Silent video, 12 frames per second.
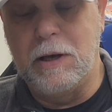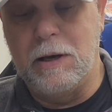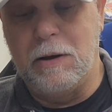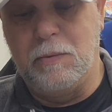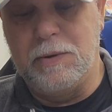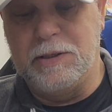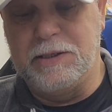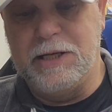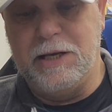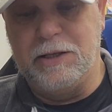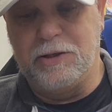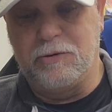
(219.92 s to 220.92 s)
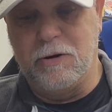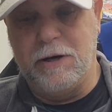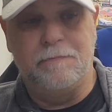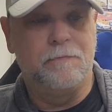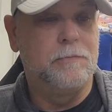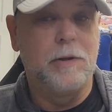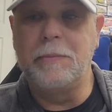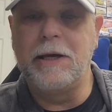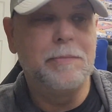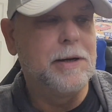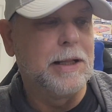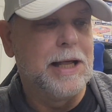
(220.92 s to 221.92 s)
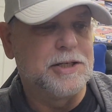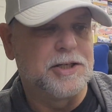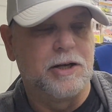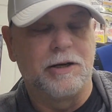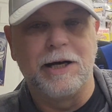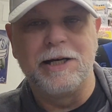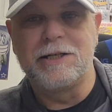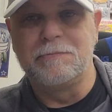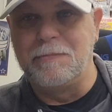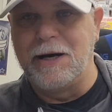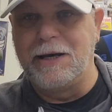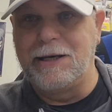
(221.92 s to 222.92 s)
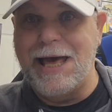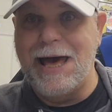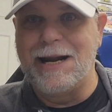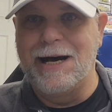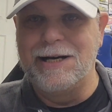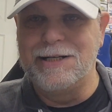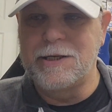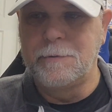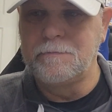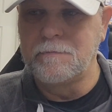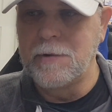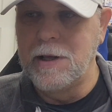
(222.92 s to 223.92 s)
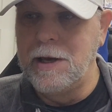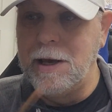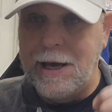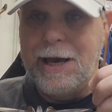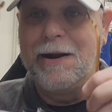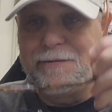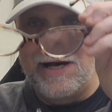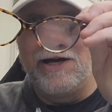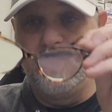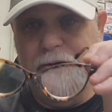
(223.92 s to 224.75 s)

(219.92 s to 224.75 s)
going to say this right. Let me get my glasses on, guys. My cat eyes. And I've got to go